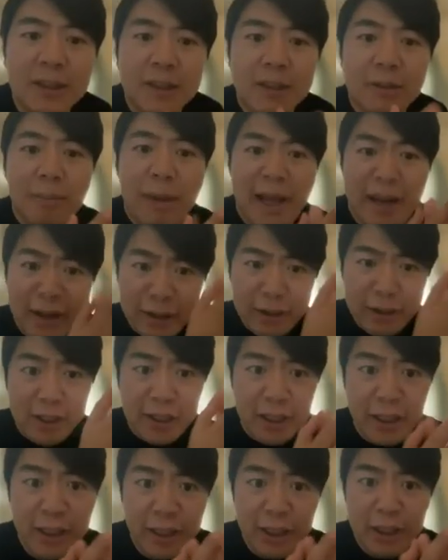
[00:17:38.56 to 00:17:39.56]

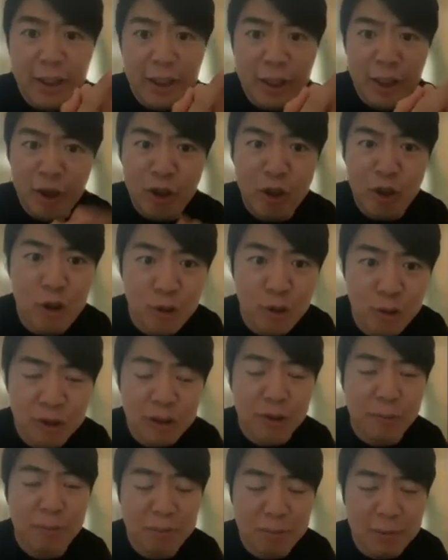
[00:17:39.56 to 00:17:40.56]
melody into
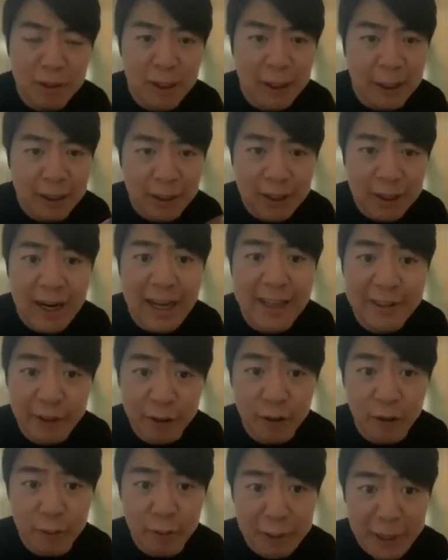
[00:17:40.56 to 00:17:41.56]
the
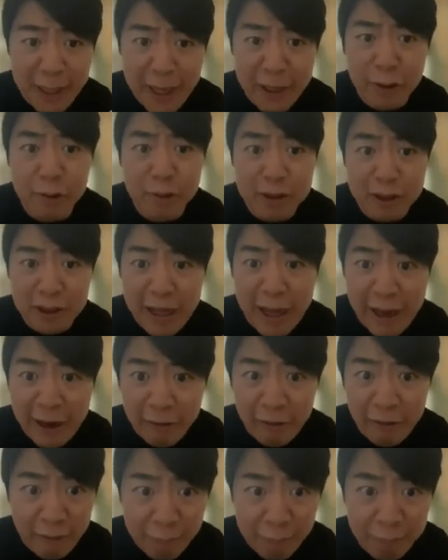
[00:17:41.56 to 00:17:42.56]
classical piano
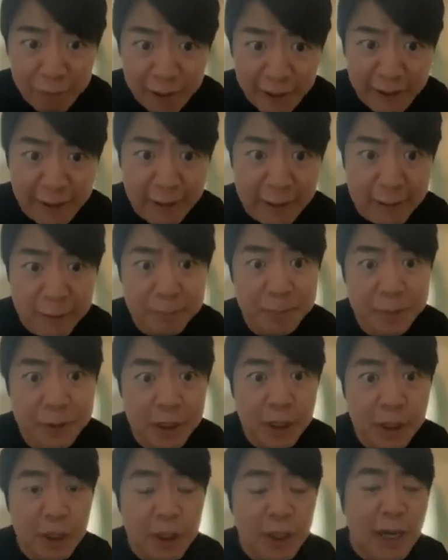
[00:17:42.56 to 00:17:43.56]
style of playing.
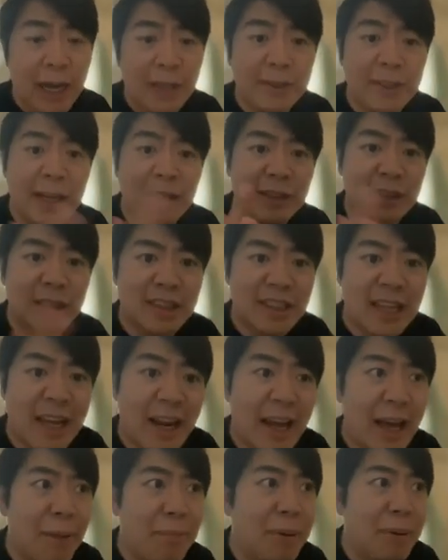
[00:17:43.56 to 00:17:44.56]
And that
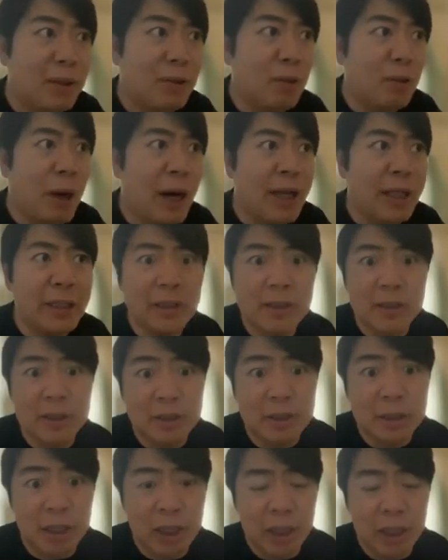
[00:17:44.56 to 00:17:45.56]
happened
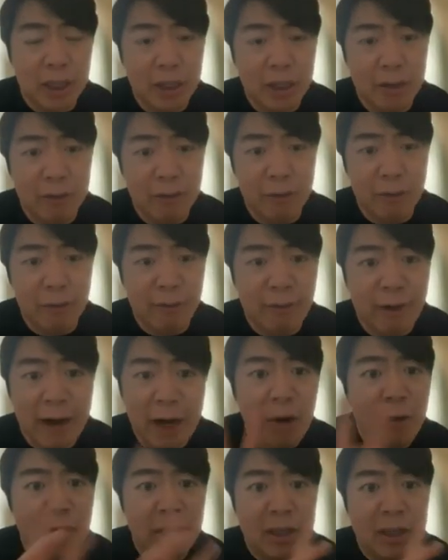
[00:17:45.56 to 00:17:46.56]
once
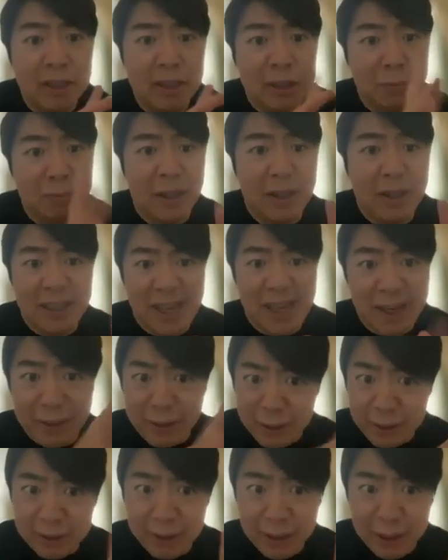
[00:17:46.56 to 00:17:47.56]
very
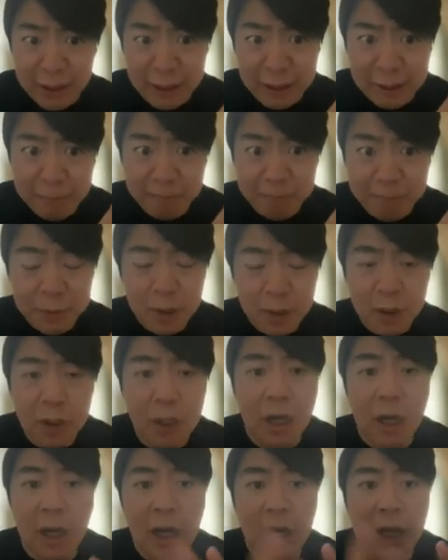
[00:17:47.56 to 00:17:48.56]
spontaneously.
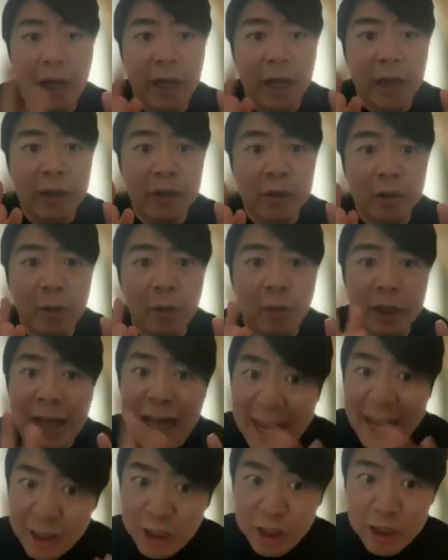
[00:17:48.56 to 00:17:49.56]

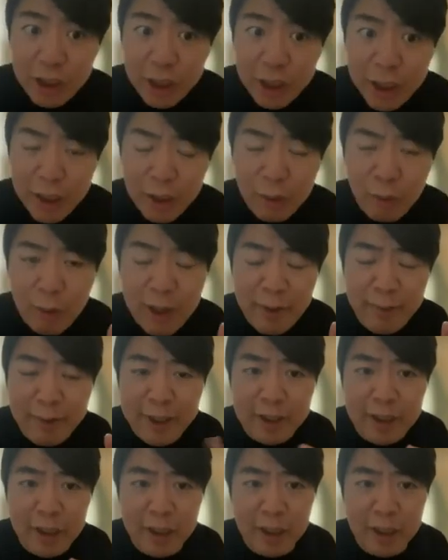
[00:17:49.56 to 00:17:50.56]
Last year when we
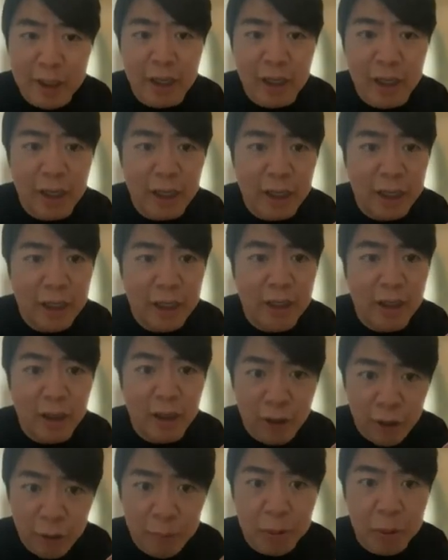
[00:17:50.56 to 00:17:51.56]
did a
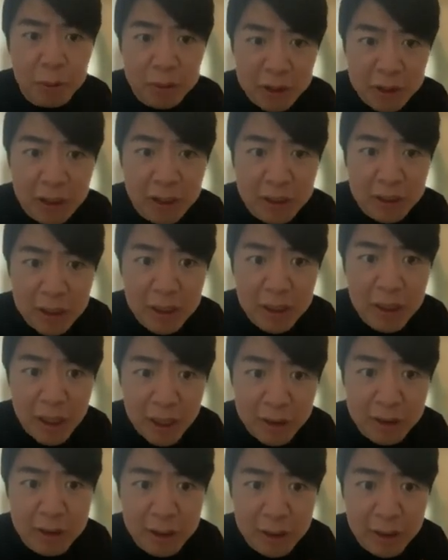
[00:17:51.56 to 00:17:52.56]
global citizen
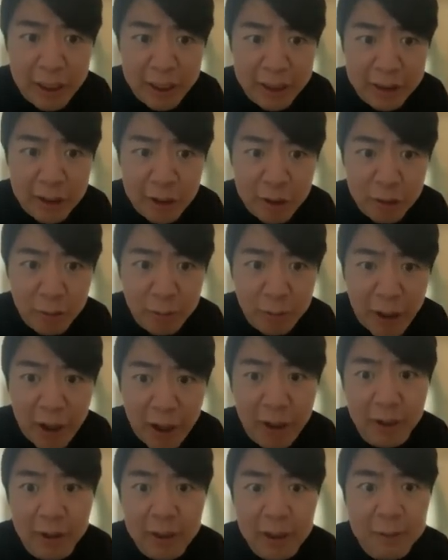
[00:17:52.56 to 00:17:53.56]
concert at Central
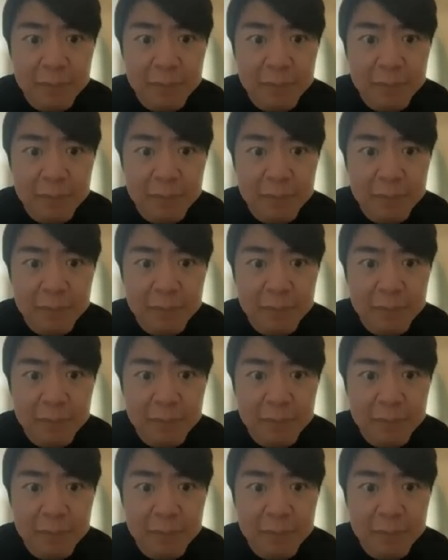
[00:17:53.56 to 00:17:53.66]
Park,